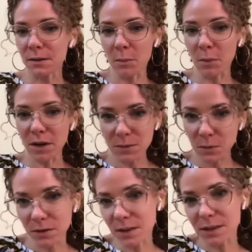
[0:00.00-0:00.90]

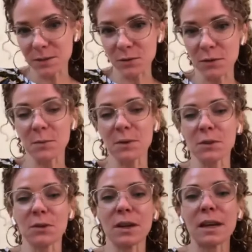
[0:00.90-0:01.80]
buzzword that's sort of been
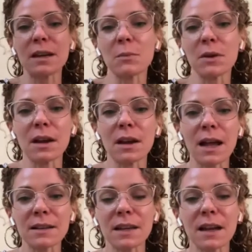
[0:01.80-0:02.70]
created, but
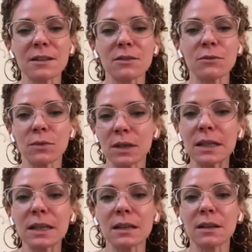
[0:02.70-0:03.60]
has yet to
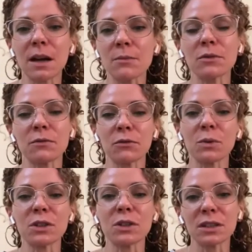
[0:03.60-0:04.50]
really come to
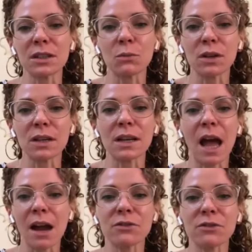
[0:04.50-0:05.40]
fruition in what it
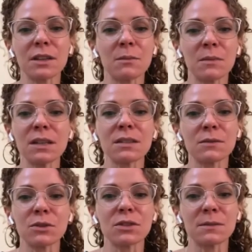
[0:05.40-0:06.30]
actually means,
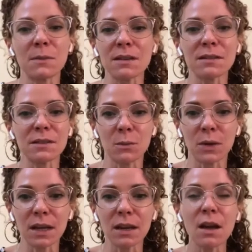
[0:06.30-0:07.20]
which is meant to
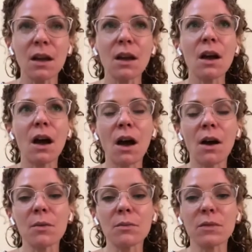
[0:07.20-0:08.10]
be
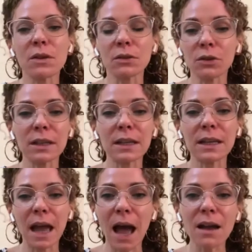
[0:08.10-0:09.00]

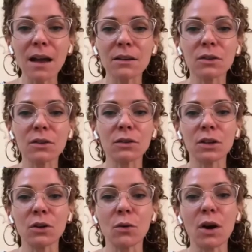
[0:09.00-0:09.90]
looking at, you know,